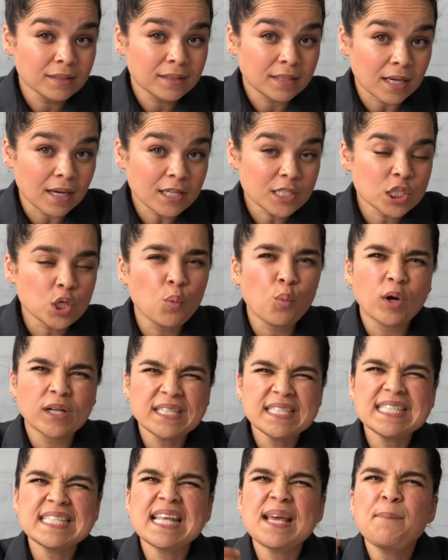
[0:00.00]
Yeah, so what
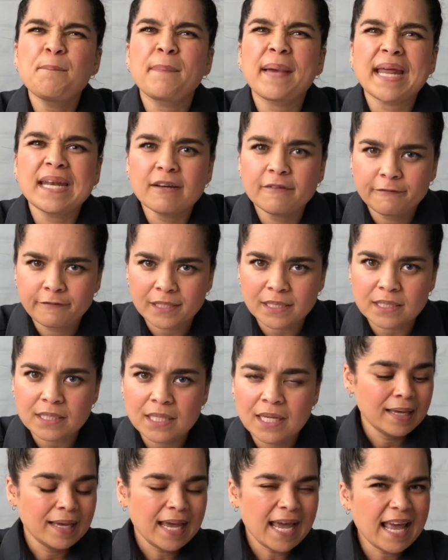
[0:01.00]
is their benefit?
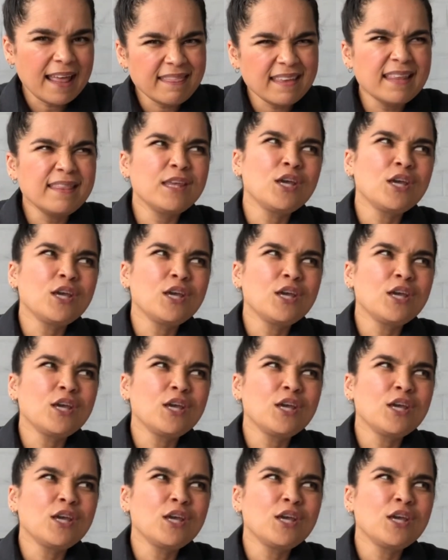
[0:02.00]
And then